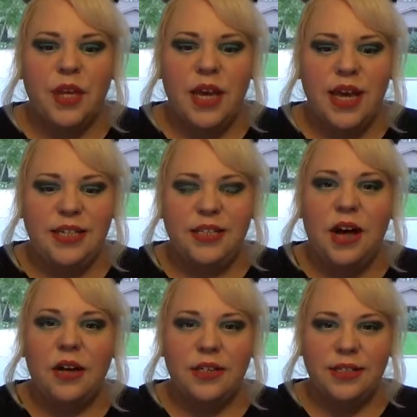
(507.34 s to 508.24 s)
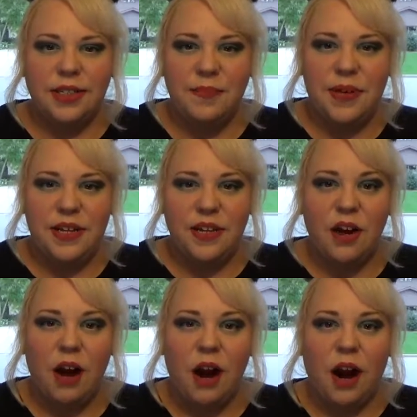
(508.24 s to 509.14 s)
he saw her sleeping in the
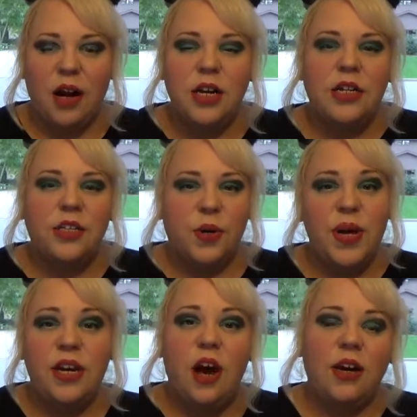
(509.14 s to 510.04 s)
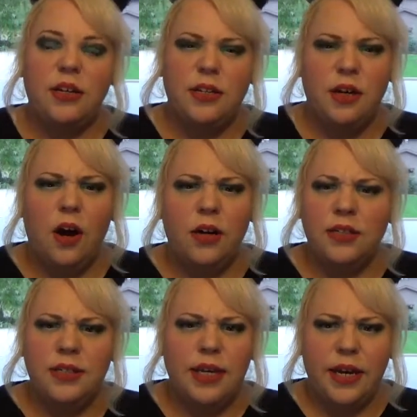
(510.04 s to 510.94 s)
car. So he knocked on the car
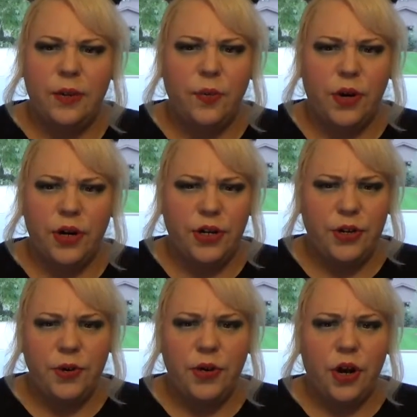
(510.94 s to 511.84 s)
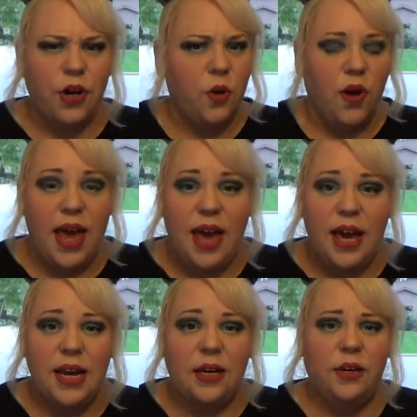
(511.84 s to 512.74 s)
and was like, what are you doing? Are you
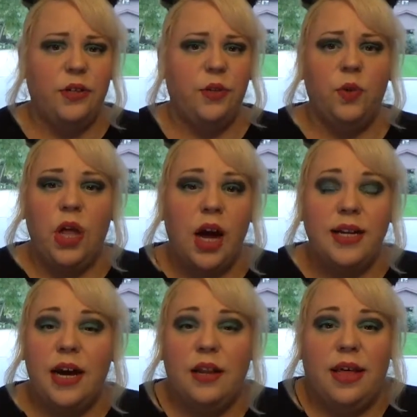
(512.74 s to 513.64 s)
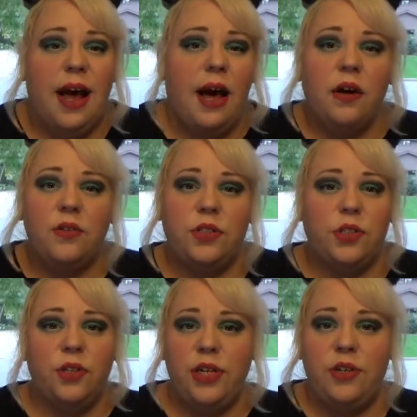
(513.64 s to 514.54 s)
okay? Are you locked out of the house? Do
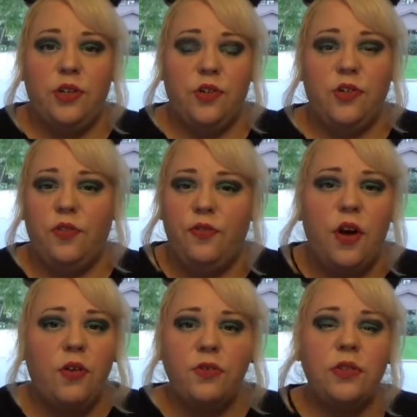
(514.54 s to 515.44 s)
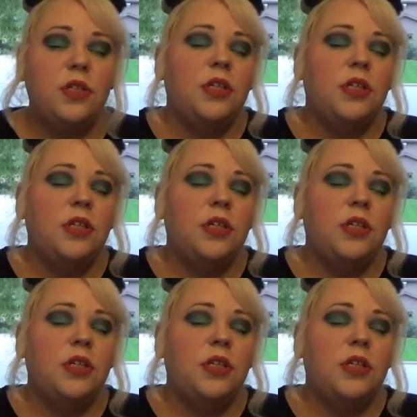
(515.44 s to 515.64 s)
you need to use the phone?